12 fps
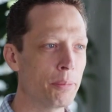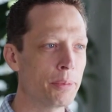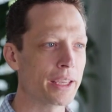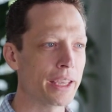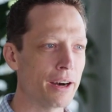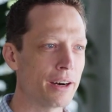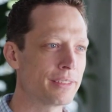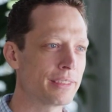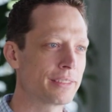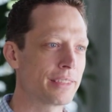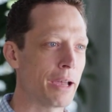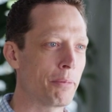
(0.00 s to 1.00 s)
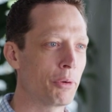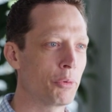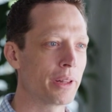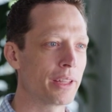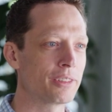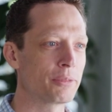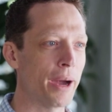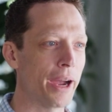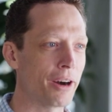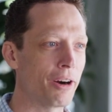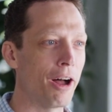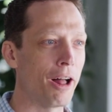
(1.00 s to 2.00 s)
I hope that Gary's example will
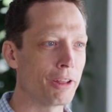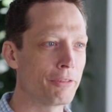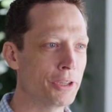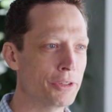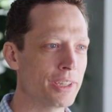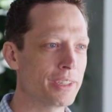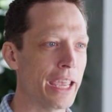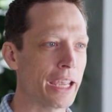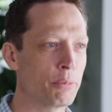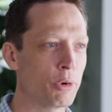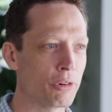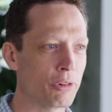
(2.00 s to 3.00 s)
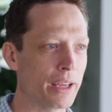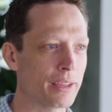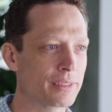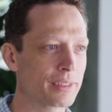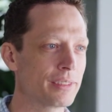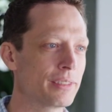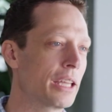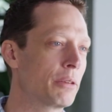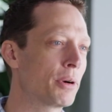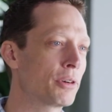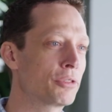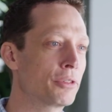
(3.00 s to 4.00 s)
inspire all of you to take more risks
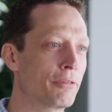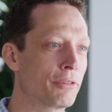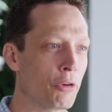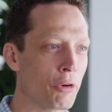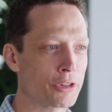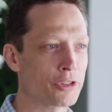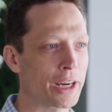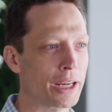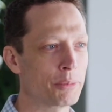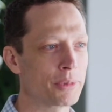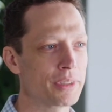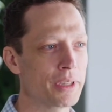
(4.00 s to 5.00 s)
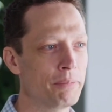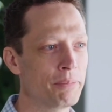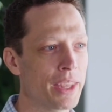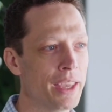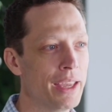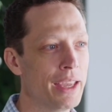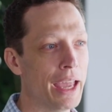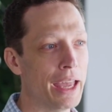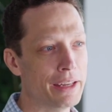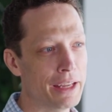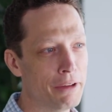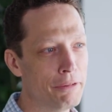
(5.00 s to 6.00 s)
in pursuit of your dreams.
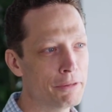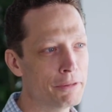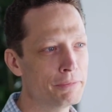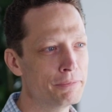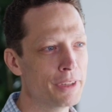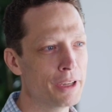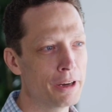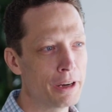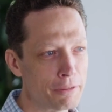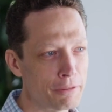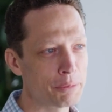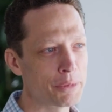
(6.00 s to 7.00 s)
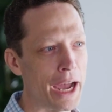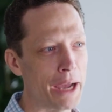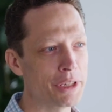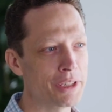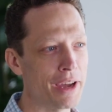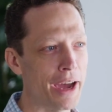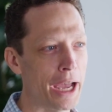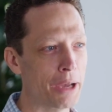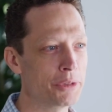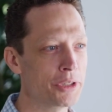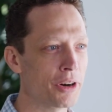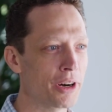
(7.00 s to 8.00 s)
And if, from time to
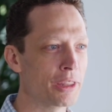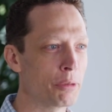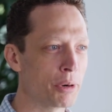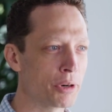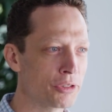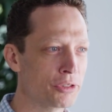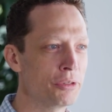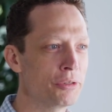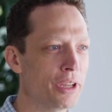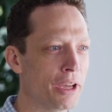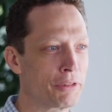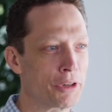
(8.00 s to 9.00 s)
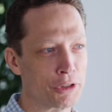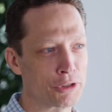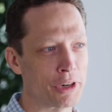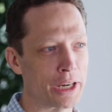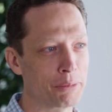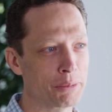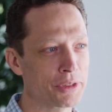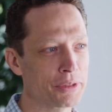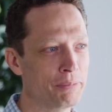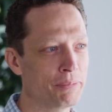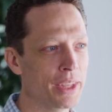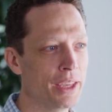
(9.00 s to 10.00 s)
time during the pursuit of your
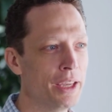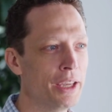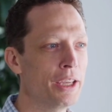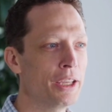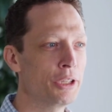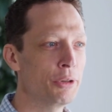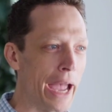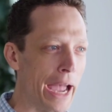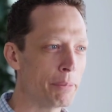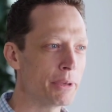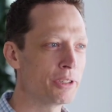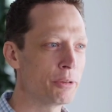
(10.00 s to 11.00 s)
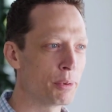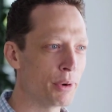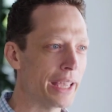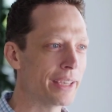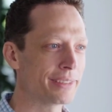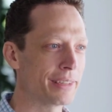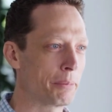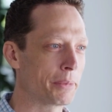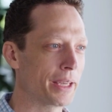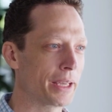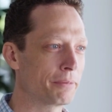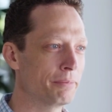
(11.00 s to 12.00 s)
dreams, you happen to break
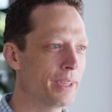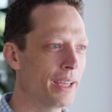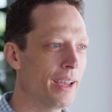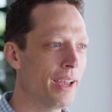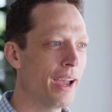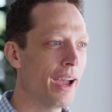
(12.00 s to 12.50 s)
something,